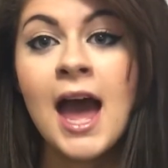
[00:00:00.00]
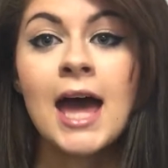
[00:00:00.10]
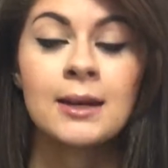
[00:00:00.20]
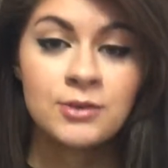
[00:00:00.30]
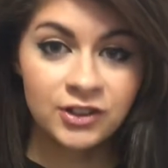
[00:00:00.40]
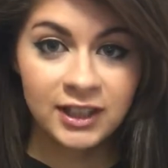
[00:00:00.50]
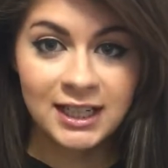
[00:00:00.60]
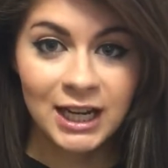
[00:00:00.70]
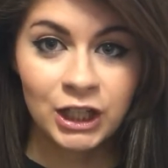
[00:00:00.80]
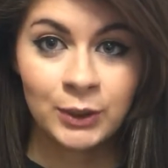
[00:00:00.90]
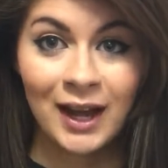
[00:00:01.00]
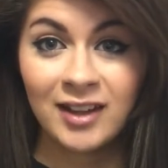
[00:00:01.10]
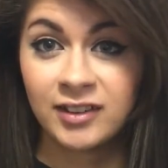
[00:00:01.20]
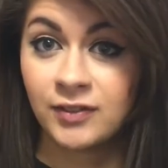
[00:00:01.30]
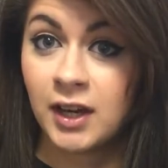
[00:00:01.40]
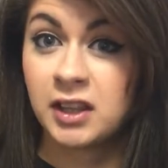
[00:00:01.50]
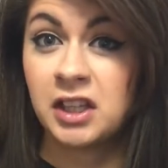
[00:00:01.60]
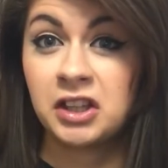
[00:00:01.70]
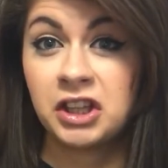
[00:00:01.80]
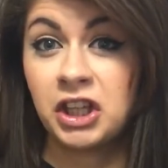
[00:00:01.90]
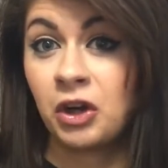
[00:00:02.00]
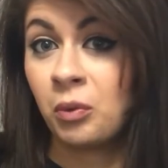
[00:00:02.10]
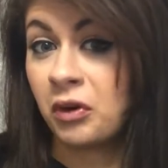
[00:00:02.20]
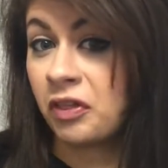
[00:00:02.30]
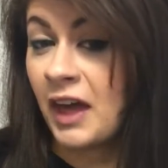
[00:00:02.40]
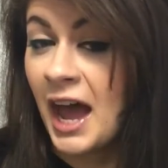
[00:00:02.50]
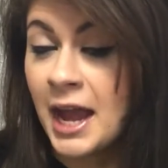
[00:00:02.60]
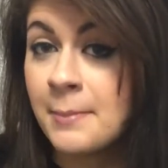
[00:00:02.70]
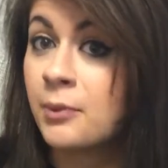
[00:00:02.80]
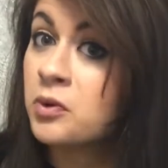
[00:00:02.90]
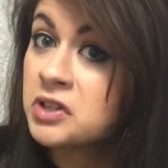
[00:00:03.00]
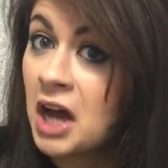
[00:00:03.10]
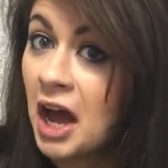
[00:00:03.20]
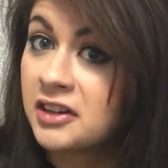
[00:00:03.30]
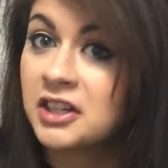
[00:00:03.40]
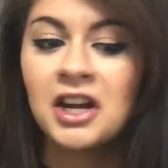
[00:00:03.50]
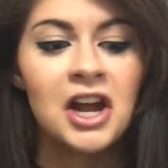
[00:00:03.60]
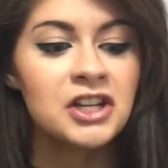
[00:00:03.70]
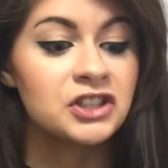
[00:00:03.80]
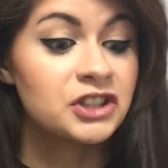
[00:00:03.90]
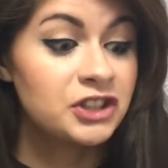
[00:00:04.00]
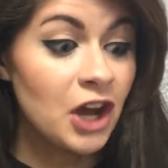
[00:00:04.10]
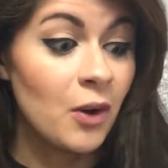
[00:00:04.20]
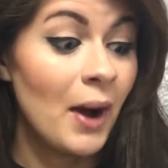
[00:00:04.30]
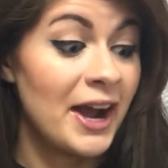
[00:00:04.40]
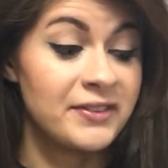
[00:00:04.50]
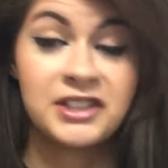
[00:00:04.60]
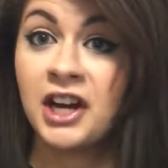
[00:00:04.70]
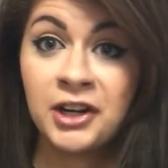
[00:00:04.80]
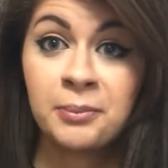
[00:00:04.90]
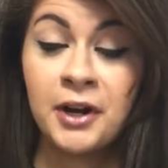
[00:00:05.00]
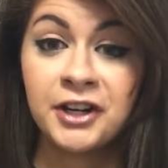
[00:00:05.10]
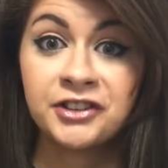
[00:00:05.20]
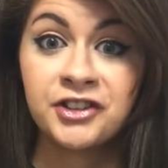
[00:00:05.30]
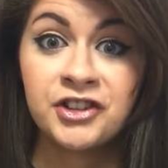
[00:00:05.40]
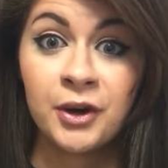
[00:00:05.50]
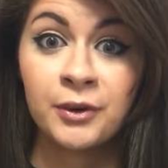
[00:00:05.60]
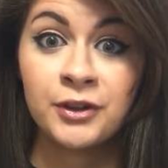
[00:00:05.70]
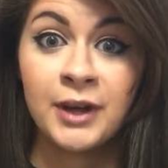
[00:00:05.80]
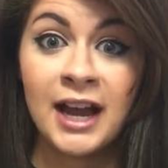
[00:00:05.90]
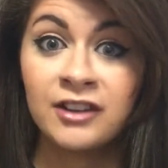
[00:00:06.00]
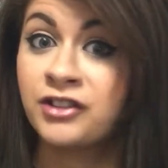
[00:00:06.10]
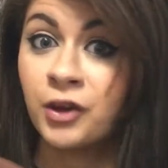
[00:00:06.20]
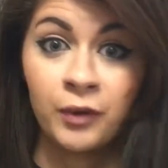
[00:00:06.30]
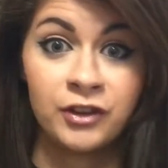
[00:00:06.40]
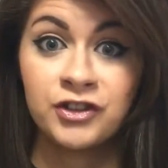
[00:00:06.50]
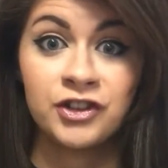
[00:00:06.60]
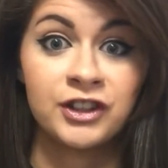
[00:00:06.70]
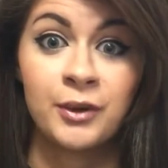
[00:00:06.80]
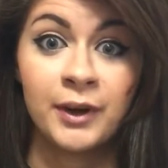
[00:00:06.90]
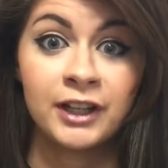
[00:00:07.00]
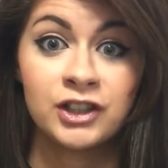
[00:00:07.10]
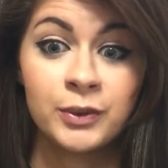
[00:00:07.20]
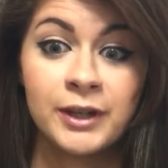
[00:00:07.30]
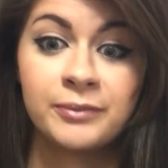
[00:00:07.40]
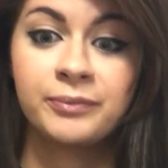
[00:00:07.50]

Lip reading: and I'm just going to tell you guys if I think that they are worth the hype or not. So I have a ton of products to share with you guys, so let's just get right into it.